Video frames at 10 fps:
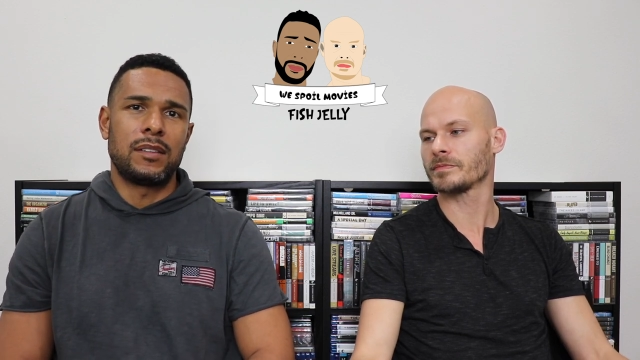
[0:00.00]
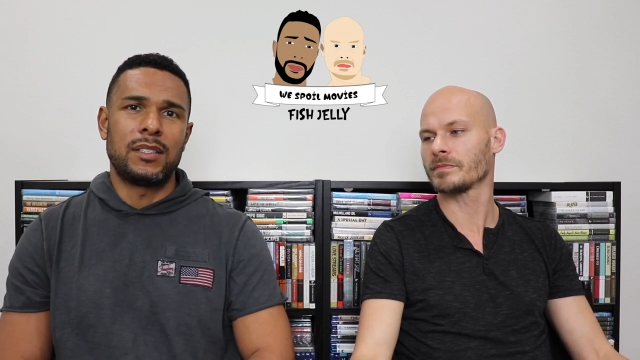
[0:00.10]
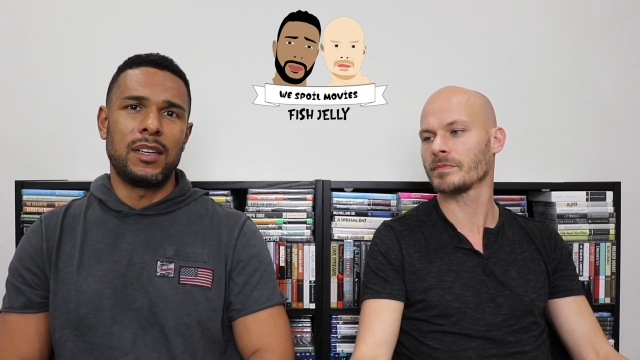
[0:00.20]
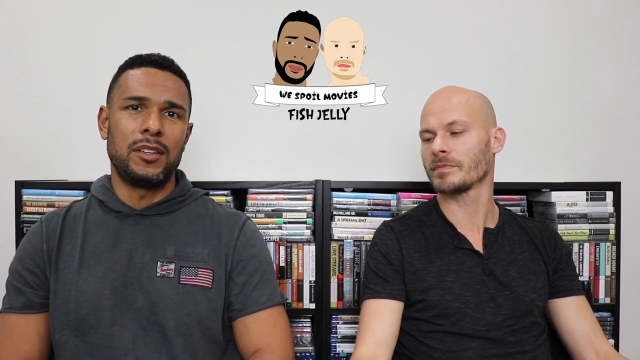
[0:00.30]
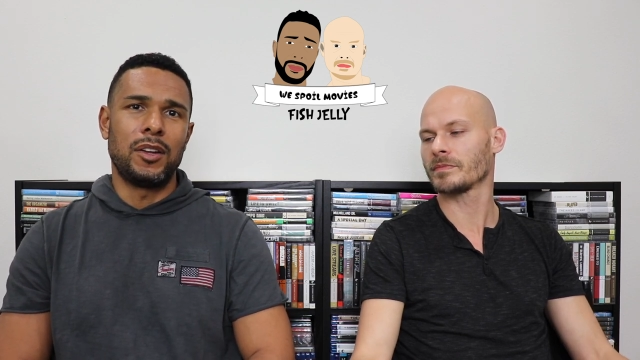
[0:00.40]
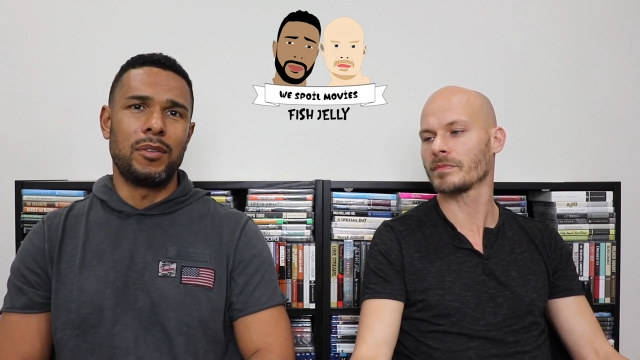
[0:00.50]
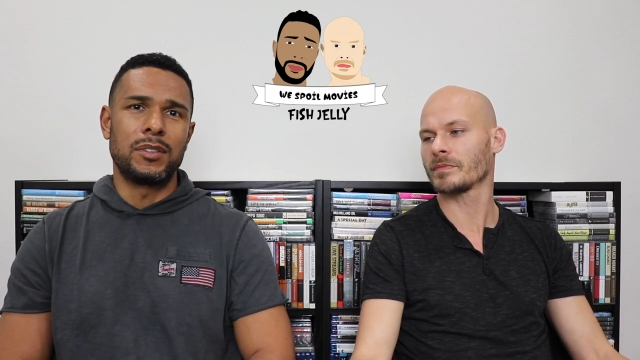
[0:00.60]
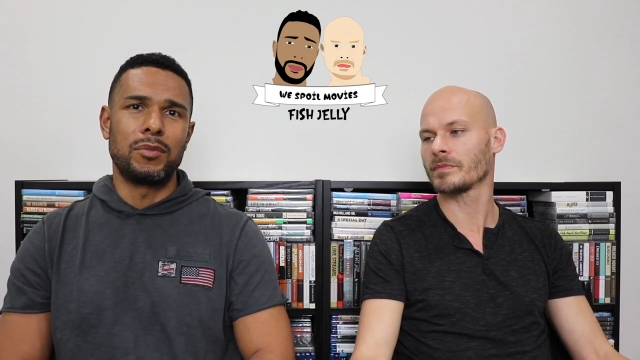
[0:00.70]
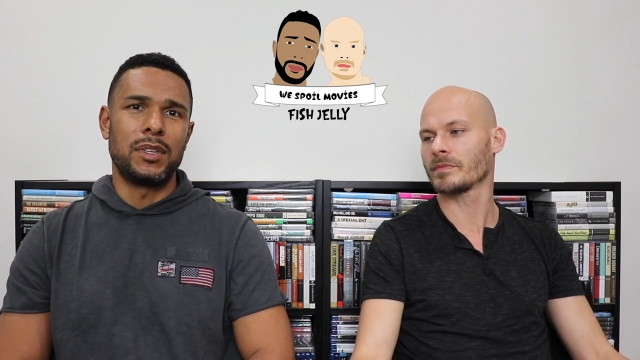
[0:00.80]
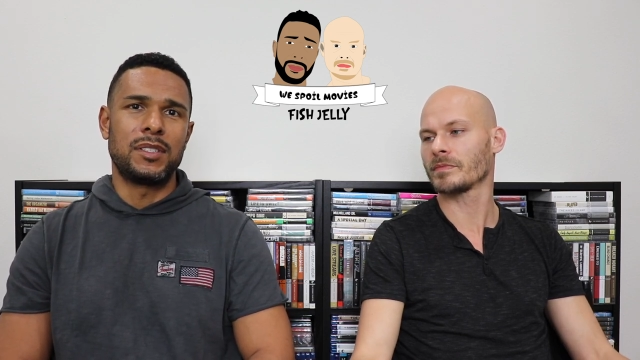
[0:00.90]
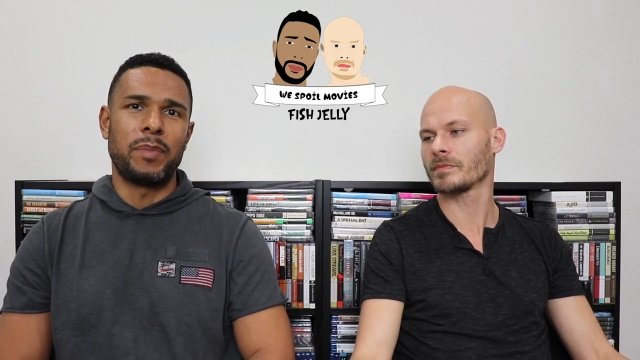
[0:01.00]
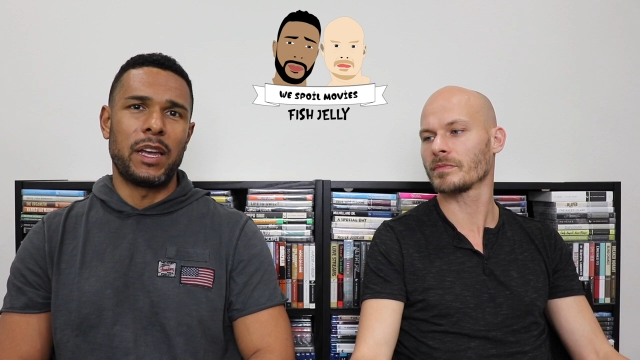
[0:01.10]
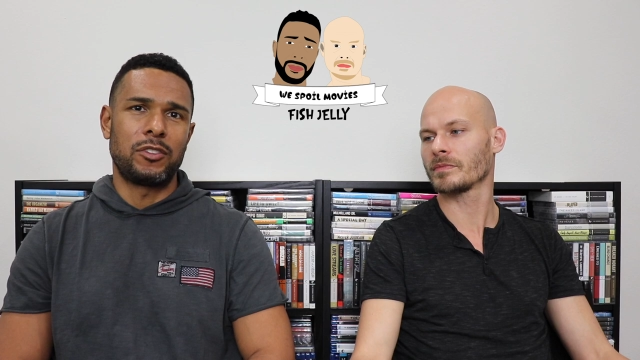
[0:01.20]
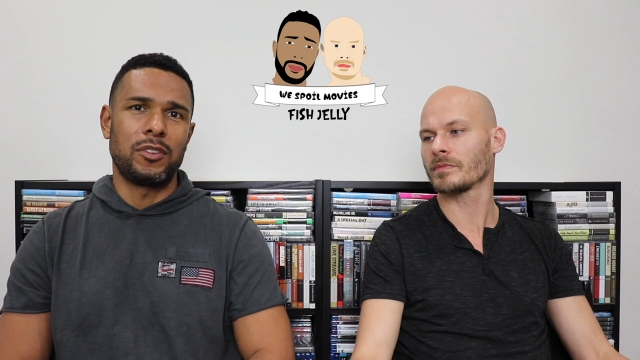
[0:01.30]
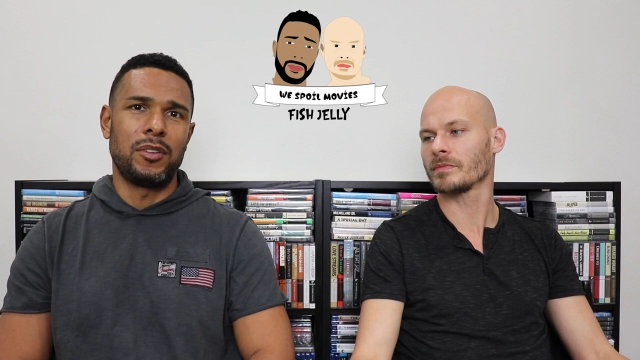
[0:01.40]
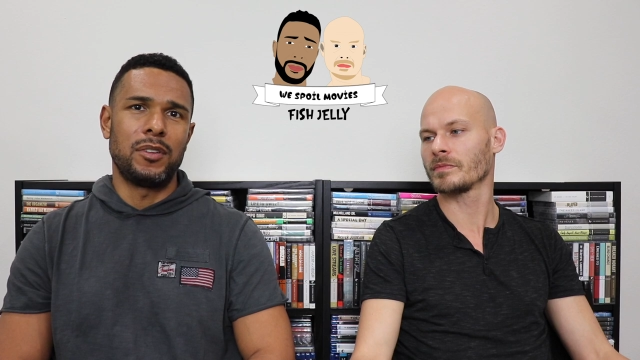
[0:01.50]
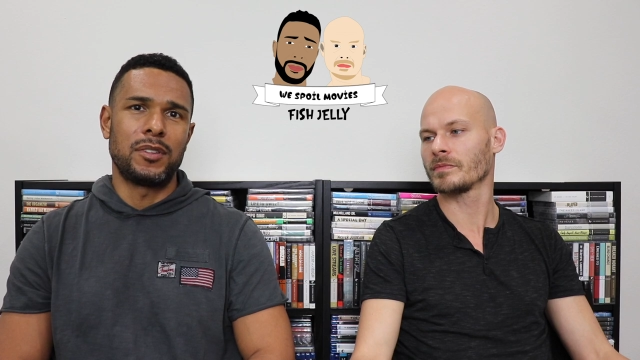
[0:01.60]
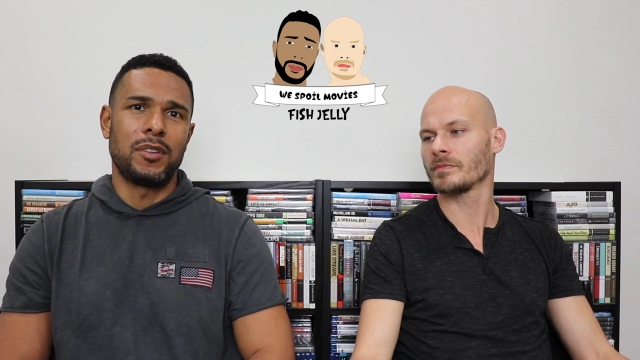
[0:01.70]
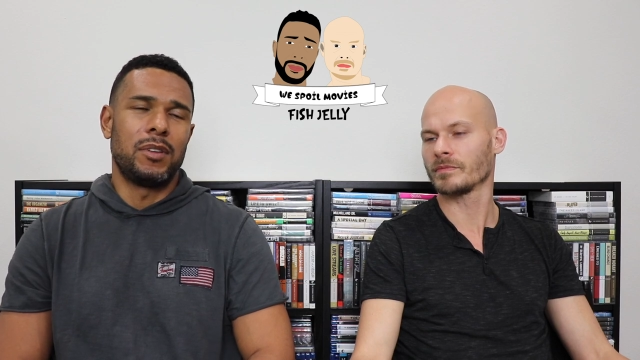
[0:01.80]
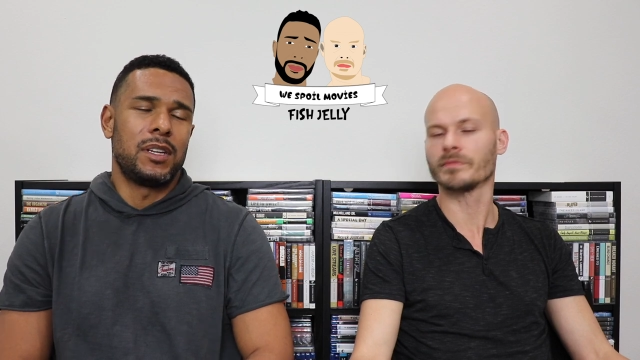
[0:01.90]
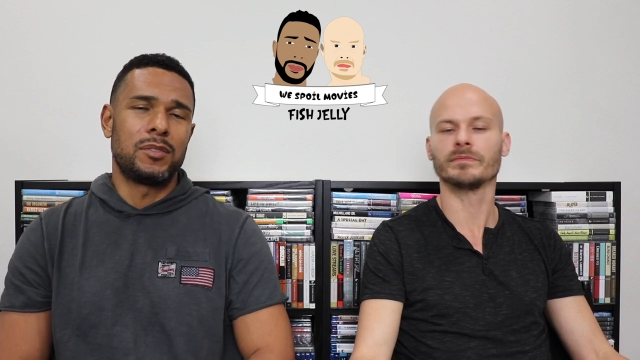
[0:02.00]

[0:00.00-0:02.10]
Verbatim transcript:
Speaker 1: gets it. No one's really special, so it